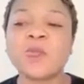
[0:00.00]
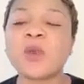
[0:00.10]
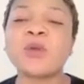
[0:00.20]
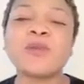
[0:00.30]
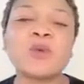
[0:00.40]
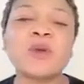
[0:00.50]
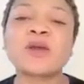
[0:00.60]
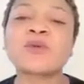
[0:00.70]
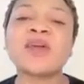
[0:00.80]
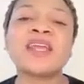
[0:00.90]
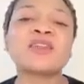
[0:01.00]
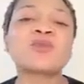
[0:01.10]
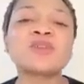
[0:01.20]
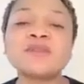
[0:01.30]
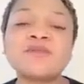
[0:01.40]
The women were
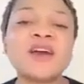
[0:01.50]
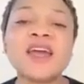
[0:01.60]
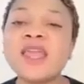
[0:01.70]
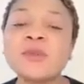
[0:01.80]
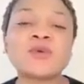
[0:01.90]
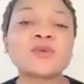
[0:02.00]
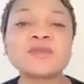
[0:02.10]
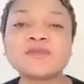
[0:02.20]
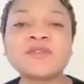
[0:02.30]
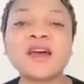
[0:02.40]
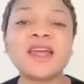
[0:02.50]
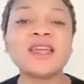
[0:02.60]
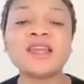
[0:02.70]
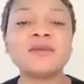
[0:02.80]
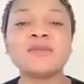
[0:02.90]
crying, crucify him,
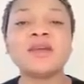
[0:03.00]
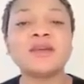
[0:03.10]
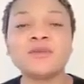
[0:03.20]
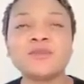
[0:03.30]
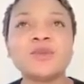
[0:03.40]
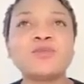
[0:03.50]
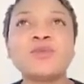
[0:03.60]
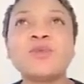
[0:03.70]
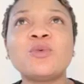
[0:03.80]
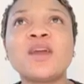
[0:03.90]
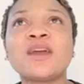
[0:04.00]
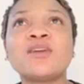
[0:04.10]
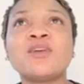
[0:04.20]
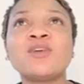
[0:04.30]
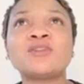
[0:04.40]
crucify him. People
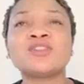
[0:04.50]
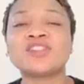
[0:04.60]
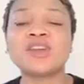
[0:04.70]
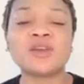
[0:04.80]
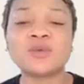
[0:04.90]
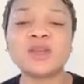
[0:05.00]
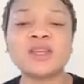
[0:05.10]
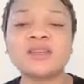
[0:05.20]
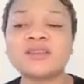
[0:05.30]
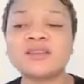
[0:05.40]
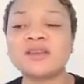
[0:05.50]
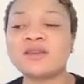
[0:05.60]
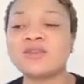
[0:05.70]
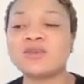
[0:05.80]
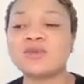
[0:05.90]
were all cheering
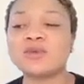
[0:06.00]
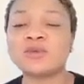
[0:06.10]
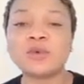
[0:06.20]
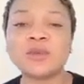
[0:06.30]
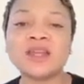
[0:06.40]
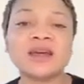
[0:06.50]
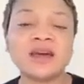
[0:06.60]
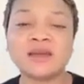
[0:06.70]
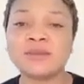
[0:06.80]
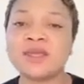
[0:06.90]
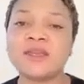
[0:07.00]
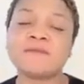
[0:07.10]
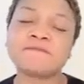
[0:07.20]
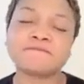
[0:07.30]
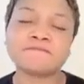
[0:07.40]
the Roman
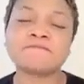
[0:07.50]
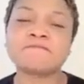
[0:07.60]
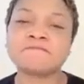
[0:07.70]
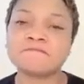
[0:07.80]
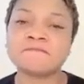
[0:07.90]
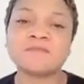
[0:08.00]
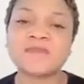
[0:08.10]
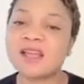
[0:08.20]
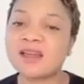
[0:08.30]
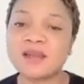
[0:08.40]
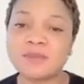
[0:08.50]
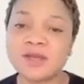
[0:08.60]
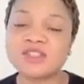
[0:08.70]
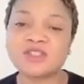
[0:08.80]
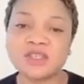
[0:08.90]
army. I can
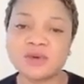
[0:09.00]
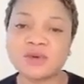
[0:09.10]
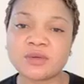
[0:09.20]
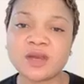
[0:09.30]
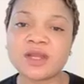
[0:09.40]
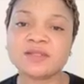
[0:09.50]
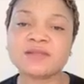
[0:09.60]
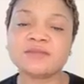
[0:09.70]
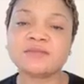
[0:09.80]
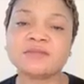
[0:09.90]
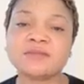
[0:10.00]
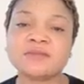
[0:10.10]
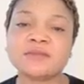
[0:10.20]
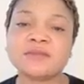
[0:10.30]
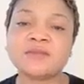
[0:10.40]
imagine regrets.
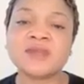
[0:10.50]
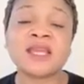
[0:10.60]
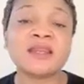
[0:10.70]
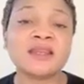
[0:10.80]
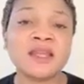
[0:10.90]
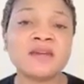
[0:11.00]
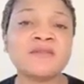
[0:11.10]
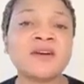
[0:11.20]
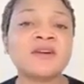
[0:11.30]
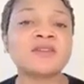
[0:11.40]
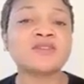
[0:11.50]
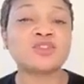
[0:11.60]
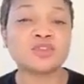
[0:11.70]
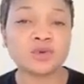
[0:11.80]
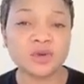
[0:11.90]
Never
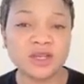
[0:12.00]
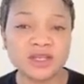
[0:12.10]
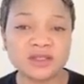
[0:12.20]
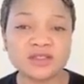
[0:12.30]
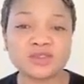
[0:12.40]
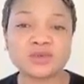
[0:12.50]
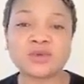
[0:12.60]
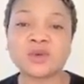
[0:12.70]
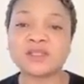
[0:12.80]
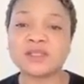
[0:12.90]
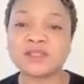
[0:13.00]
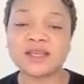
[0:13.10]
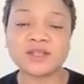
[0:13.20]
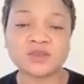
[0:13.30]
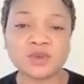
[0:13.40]
join to
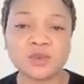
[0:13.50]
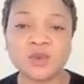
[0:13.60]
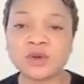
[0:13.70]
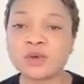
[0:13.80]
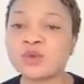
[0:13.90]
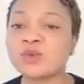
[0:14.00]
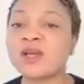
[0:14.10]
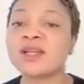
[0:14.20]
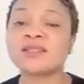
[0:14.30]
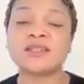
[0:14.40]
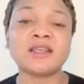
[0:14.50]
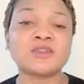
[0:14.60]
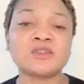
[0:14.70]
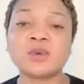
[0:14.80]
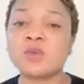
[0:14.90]
criticize someone or to
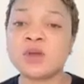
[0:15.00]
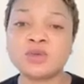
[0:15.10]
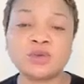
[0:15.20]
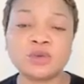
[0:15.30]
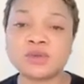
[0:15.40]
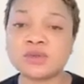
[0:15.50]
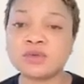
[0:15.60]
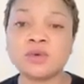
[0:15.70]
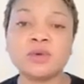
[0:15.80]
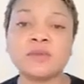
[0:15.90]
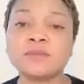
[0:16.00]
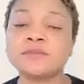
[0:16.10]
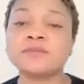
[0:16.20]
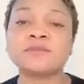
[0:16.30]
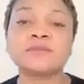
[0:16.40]
castigate someone you don't know.
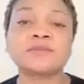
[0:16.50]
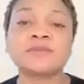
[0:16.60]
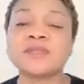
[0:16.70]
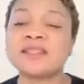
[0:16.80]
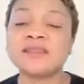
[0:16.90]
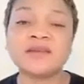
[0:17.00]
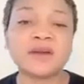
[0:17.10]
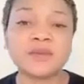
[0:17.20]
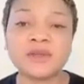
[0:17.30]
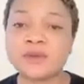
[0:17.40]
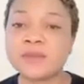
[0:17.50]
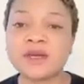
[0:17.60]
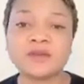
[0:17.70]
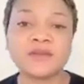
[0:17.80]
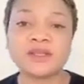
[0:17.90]
Never be a
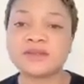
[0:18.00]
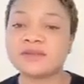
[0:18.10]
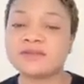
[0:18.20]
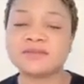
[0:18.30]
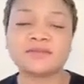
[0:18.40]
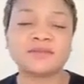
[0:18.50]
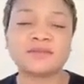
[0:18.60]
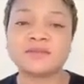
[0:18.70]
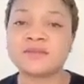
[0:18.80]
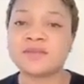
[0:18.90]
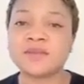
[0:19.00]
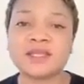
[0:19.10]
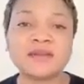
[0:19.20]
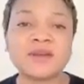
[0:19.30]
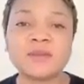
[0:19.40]
part of it.
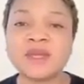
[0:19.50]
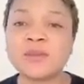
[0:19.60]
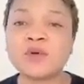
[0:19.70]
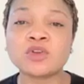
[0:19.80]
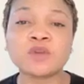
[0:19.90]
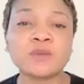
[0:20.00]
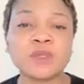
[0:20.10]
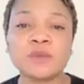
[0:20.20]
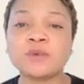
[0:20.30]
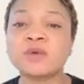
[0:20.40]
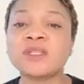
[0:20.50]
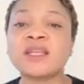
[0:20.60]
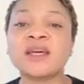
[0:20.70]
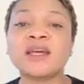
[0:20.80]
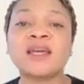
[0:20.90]
Never be among the people
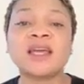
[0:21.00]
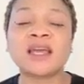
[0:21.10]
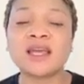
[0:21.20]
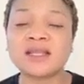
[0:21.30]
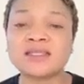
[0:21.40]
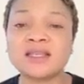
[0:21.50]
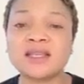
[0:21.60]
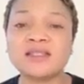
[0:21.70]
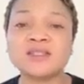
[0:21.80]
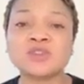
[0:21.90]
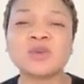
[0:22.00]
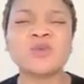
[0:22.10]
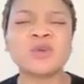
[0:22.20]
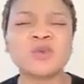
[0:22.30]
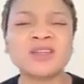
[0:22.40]
that are castigating
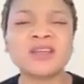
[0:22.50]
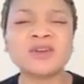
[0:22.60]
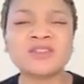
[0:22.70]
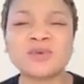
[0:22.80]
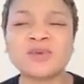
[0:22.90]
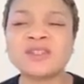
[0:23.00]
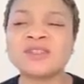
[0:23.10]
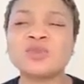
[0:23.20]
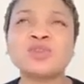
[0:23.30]
someone without a reason.